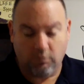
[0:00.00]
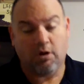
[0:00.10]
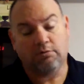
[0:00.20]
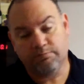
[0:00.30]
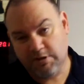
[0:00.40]

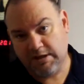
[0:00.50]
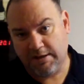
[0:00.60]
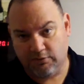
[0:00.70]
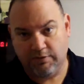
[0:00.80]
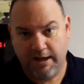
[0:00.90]
Well, you
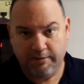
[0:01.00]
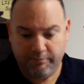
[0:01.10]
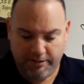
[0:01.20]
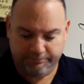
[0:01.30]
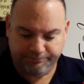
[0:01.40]
can do that,
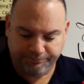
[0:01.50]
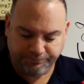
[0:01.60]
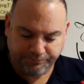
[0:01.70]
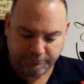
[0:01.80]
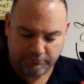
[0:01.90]
but
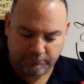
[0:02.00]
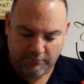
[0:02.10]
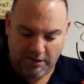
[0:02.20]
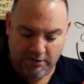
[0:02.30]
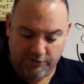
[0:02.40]

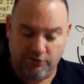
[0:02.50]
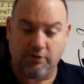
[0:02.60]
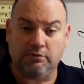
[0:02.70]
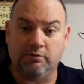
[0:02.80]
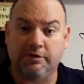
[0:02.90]
you
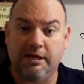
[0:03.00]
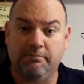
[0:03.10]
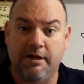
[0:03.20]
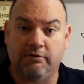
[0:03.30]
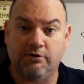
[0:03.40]
certainly would
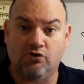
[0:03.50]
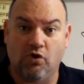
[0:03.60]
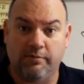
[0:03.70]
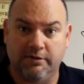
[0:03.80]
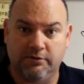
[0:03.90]
get better
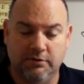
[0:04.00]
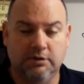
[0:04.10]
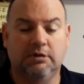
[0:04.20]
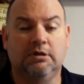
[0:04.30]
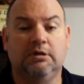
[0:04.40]
enjoyment
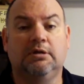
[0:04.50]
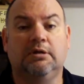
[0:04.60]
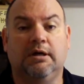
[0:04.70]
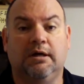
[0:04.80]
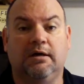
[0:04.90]

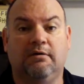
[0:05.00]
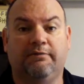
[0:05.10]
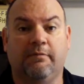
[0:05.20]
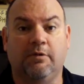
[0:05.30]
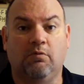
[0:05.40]

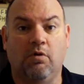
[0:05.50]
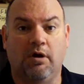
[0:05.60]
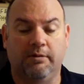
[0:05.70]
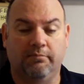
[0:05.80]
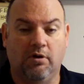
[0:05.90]
from the
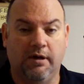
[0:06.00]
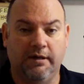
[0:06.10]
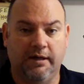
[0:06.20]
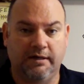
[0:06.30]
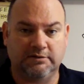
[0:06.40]
wine
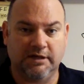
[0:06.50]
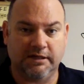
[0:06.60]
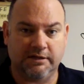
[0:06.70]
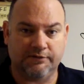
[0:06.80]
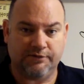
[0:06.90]
by
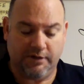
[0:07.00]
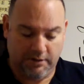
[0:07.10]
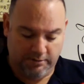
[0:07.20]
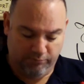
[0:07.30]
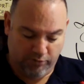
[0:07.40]
letting it
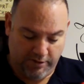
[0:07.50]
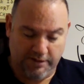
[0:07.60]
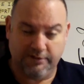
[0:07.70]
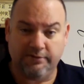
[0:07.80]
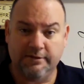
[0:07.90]

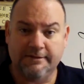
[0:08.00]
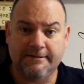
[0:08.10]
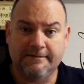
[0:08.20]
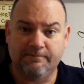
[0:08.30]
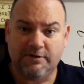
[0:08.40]
breathe.
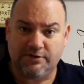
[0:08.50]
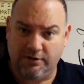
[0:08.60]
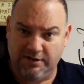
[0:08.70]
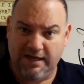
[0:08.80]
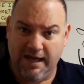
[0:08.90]
So
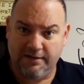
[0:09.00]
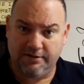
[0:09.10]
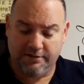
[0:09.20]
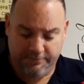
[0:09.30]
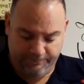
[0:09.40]
decant
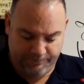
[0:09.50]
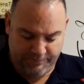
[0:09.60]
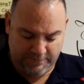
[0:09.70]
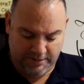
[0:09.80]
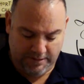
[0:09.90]
it,
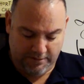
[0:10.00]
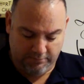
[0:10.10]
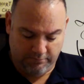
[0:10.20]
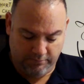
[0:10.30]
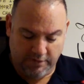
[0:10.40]

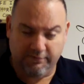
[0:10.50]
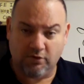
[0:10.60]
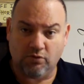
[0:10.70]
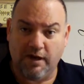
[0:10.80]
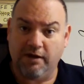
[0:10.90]
give it a
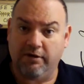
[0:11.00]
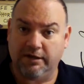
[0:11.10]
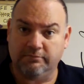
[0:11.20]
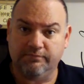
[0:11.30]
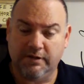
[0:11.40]
good
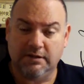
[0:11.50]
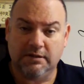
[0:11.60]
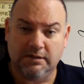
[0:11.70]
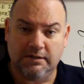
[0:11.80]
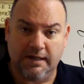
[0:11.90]
airing,
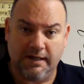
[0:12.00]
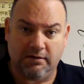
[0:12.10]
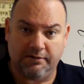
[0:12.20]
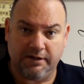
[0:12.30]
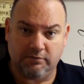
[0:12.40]
and
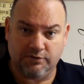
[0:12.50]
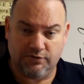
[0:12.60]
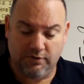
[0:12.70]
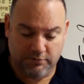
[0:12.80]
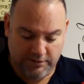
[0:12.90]
I think it would
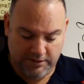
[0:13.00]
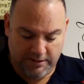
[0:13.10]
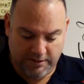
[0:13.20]
certainly